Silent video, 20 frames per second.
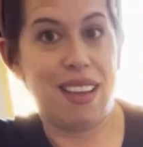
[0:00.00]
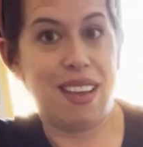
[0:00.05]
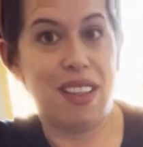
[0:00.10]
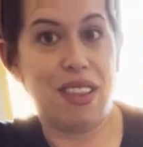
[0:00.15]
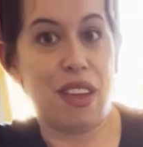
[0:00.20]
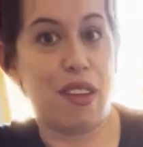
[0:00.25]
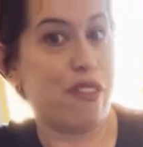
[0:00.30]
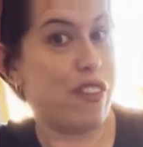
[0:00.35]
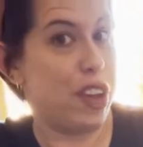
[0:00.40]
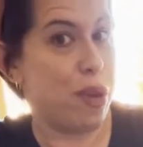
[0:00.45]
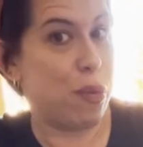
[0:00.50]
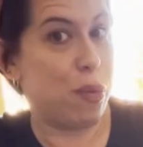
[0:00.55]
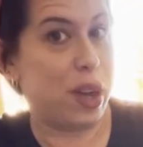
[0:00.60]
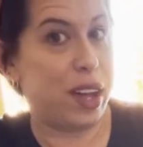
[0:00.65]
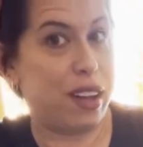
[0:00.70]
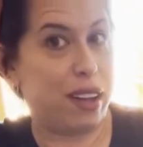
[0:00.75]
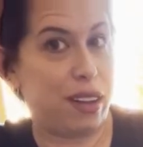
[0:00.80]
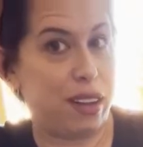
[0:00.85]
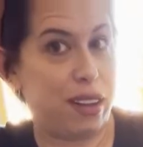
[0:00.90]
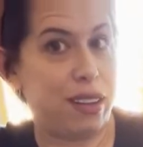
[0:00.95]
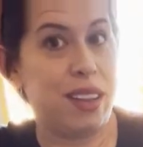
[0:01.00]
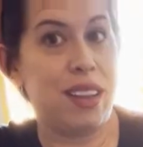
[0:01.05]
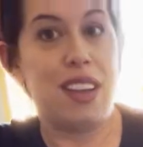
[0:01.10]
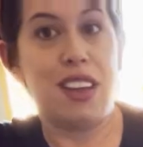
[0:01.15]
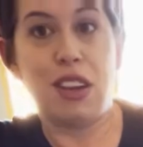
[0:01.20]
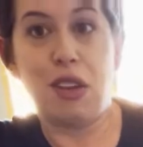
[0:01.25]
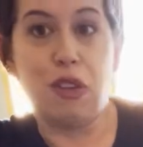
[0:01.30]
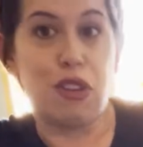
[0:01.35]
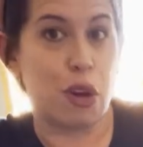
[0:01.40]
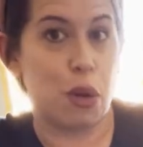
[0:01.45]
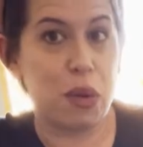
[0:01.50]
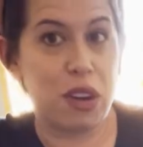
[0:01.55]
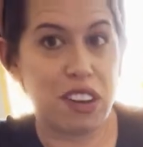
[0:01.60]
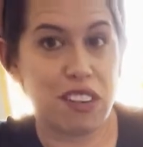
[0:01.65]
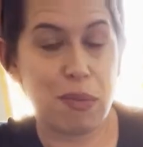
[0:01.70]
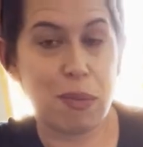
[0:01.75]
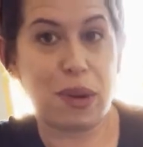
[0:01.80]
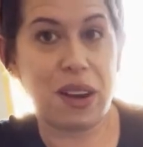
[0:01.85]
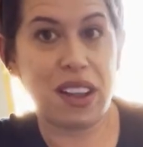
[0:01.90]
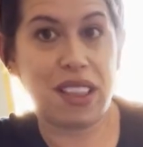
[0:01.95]
They fit well, you don't need
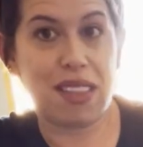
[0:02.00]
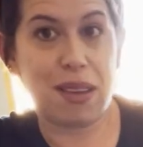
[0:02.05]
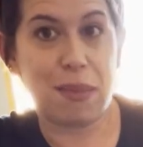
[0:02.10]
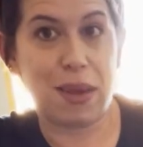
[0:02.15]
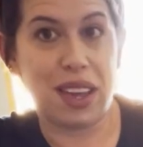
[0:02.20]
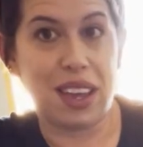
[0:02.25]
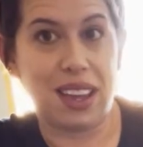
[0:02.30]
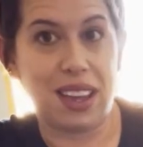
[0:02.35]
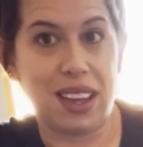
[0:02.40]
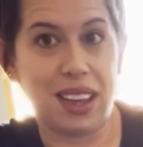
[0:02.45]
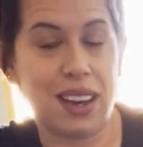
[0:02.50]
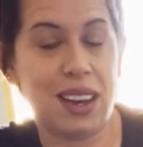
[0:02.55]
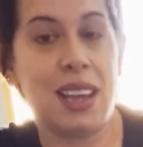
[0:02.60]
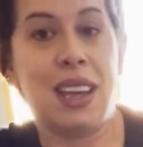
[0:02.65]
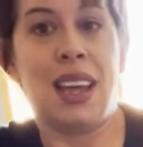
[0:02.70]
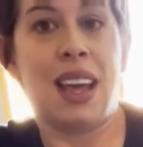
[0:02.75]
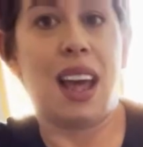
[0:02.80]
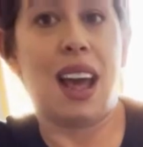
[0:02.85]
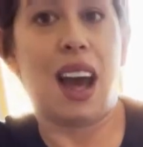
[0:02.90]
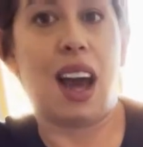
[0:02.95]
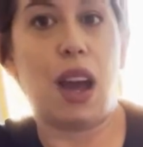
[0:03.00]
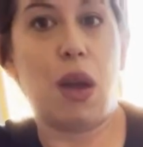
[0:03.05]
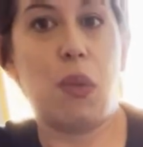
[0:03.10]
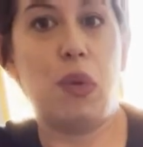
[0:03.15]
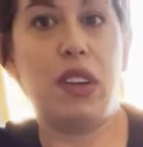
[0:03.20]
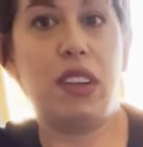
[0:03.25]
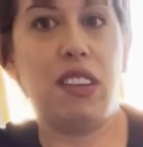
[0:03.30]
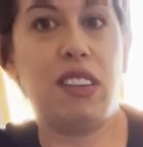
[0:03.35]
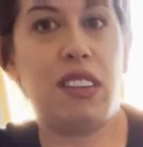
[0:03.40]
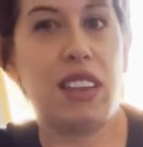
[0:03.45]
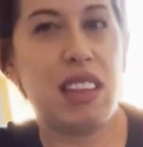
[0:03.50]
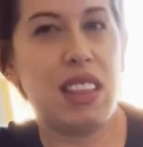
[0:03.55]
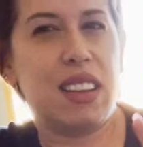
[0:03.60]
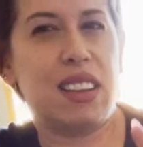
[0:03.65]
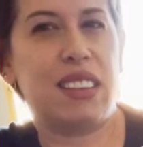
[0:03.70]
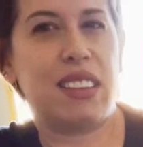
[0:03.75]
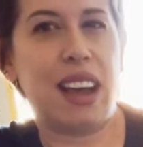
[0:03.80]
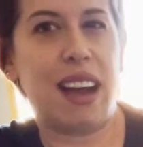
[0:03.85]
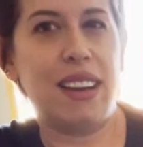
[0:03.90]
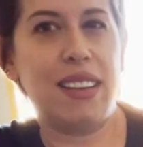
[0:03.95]
to break them in. I will say the
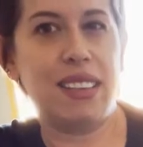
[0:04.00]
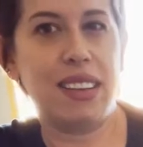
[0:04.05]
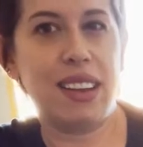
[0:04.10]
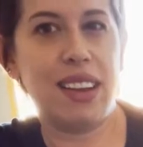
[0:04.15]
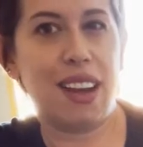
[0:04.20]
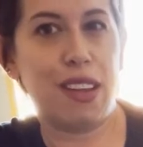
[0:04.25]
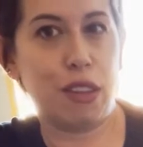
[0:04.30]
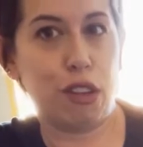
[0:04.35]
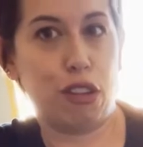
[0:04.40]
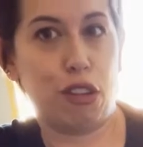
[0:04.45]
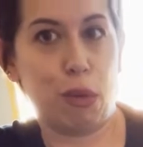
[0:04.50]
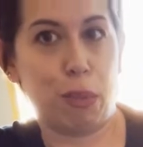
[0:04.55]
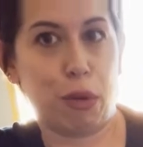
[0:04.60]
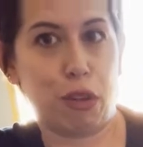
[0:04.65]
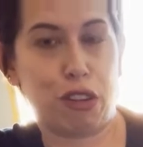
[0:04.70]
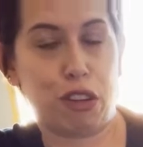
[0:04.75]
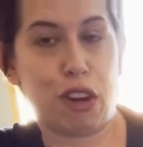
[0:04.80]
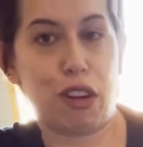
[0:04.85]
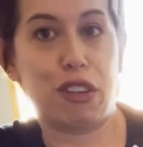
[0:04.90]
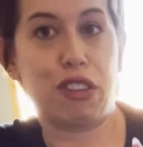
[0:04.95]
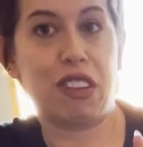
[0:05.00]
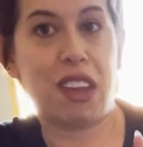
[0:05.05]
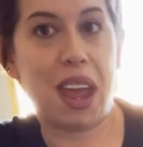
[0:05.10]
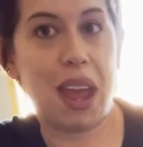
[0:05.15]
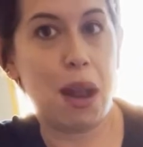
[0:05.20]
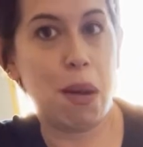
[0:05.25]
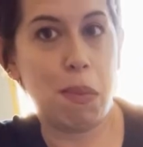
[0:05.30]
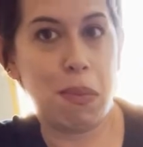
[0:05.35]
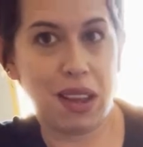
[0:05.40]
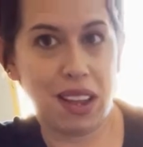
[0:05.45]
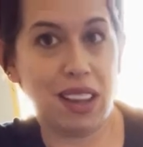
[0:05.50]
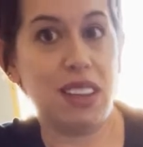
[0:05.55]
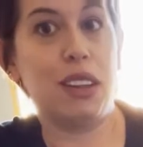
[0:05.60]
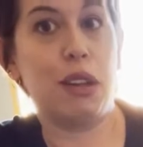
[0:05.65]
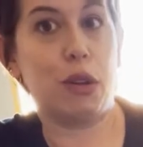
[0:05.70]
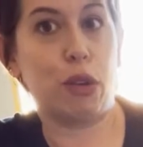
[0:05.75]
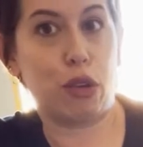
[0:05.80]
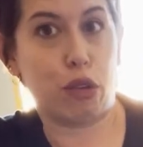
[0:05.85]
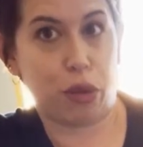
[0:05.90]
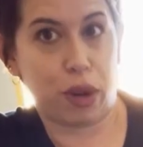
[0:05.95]
sizing on the Superstars can be a
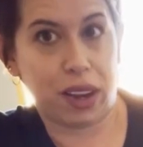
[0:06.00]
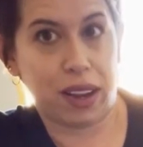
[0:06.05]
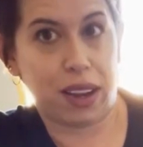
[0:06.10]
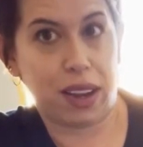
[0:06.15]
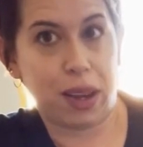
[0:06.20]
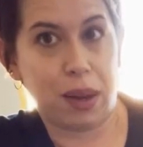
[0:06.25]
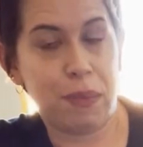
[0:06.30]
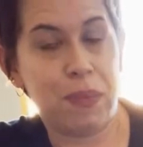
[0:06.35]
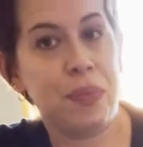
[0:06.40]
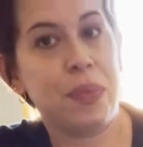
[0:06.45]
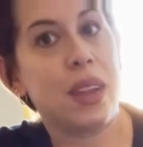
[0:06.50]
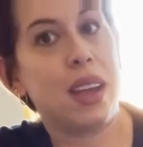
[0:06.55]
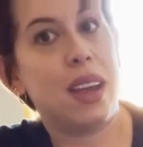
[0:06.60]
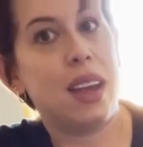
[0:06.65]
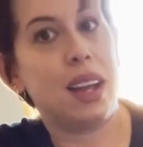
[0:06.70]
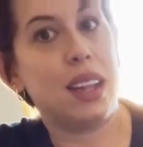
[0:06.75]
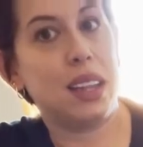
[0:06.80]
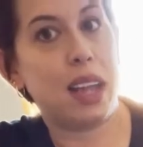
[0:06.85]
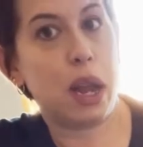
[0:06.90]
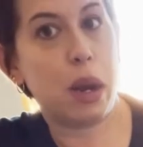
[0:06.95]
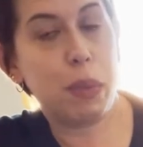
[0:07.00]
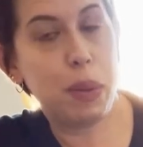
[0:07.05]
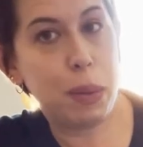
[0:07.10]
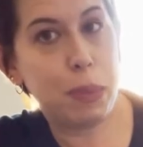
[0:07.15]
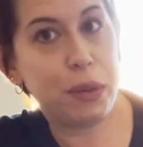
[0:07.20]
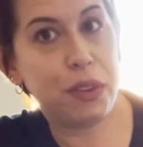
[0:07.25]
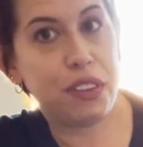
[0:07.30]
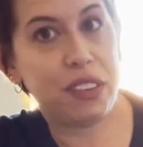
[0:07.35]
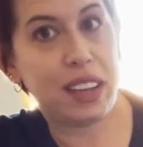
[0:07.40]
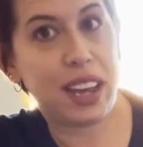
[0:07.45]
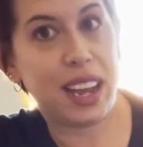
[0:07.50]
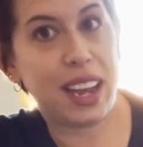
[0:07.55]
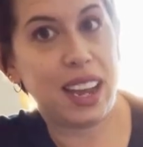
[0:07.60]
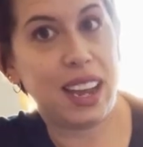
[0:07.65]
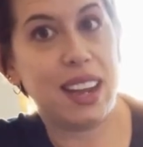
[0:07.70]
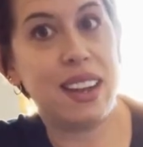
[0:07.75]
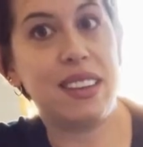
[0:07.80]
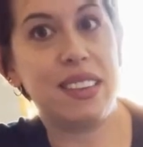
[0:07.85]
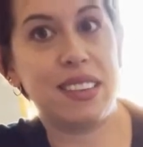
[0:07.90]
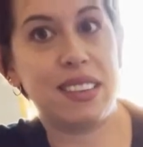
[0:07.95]
little tricky. A lot of people
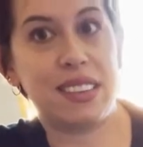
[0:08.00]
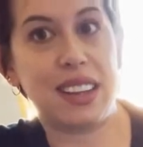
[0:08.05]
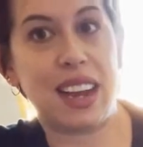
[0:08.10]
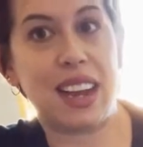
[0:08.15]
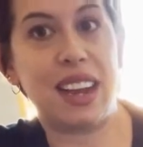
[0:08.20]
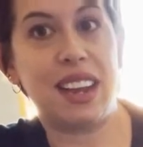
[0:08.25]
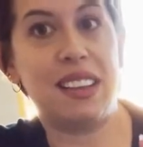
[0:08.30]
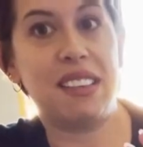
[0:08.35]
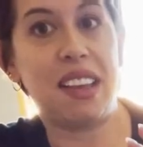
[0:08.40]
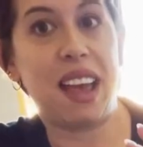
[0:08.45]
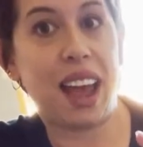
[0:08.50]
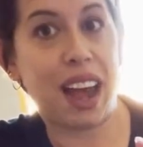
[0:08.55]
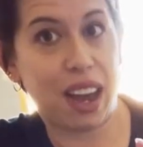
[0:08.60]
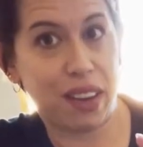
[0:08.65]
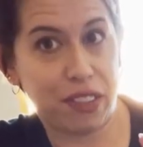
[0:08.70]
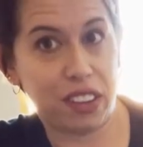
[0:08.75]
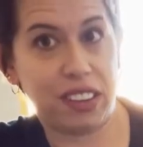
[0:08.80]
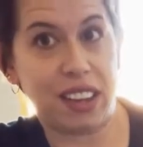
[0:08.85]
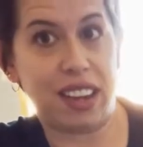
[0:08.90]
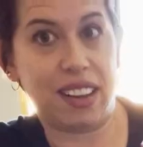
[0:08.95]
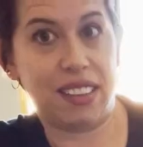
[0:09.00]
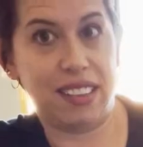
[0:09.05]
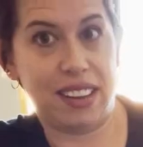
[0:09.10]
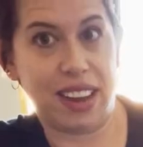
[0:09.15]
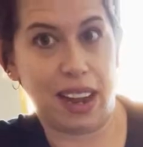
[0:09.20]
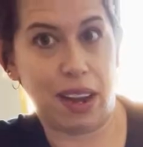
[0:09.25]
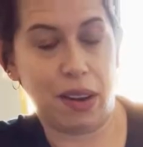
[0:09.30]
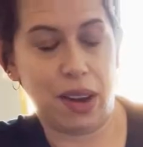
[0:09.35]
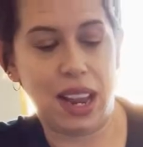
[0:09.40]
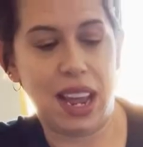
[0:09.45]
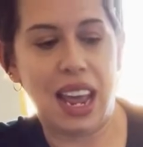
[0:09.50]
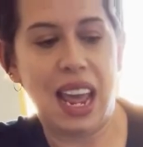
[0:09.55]
say to size half a size down.